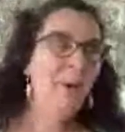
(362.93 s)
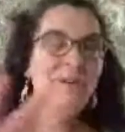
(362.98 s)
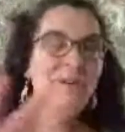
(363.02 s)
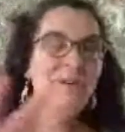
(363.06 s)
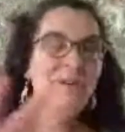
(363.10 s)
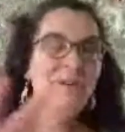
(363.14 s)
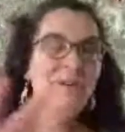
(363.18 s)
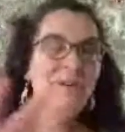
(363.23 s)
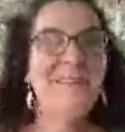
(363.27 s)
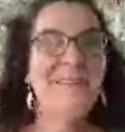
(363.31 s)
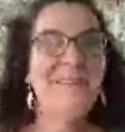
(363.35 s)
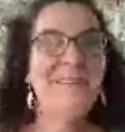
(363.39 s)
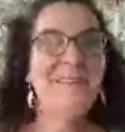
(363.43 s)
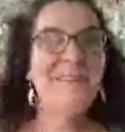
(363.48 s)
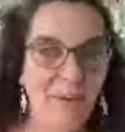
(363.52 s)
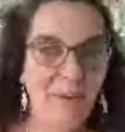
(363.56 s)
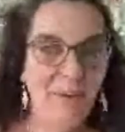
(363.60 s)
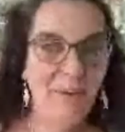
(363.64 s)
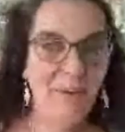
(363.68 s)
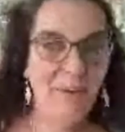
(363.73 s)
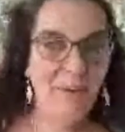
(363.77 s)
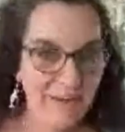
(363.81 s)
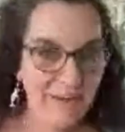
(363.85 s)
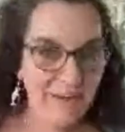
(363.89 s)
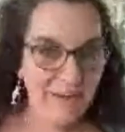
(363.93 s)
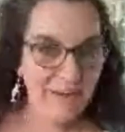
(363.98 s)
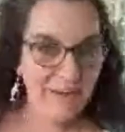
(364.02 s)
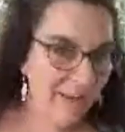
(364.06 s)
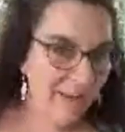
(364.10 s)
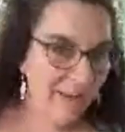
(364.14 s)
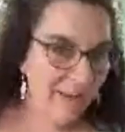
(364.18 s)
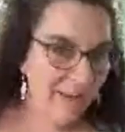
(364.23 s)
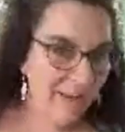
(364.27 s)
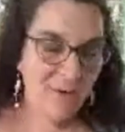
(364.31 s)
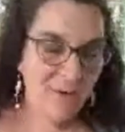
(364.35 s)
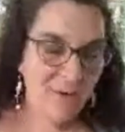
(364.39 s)
thing for me
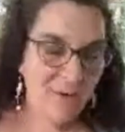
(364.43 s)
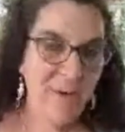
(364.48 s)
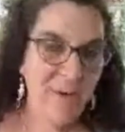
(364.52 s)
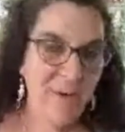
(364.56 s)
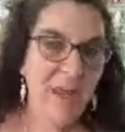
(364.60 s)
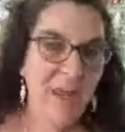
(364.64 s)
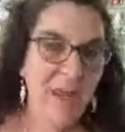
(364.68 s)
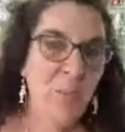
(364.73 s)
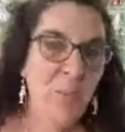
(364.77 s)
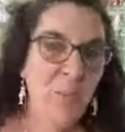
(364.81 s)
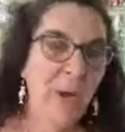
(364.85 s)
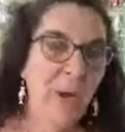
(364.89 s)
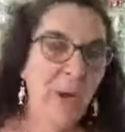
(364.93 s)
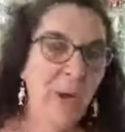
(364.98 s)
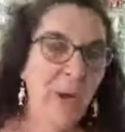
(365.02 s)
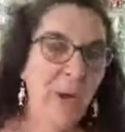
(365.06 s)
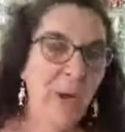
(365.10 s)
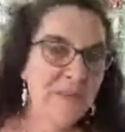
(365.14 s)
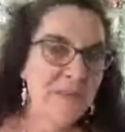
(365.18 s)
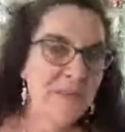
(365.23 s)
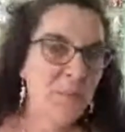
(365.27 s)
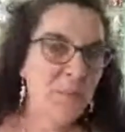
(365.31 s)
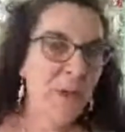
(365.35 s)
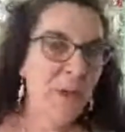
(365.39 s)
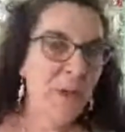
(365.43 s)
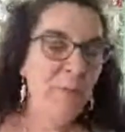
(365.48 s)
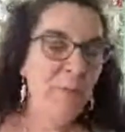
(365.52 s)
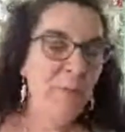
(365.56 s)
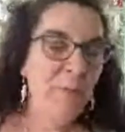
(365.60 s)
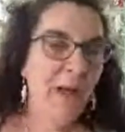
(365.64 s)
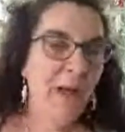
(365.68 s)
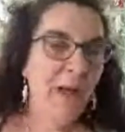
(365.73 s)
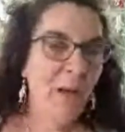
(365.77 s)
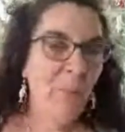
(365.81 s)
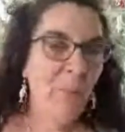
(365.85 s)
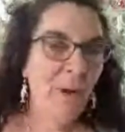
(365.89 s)
was when my
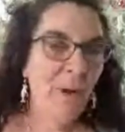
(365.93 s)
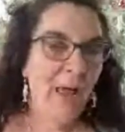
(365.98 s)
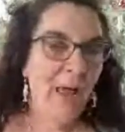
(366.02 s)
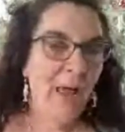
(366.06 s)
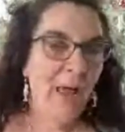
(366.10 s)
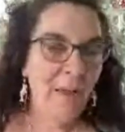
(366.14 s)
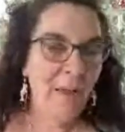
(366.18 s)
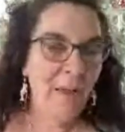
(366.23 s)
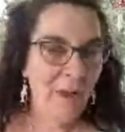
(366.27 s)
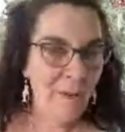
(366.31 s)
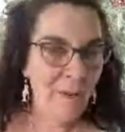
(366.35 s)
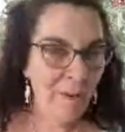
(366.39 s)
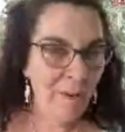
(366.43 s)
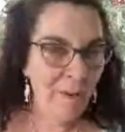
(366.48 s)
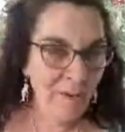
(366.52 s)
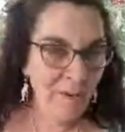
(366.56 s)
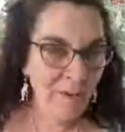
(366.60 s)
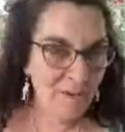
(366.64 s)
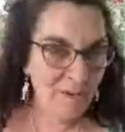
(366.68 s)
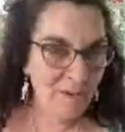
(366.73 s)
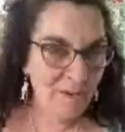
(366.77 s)
mother transitioned.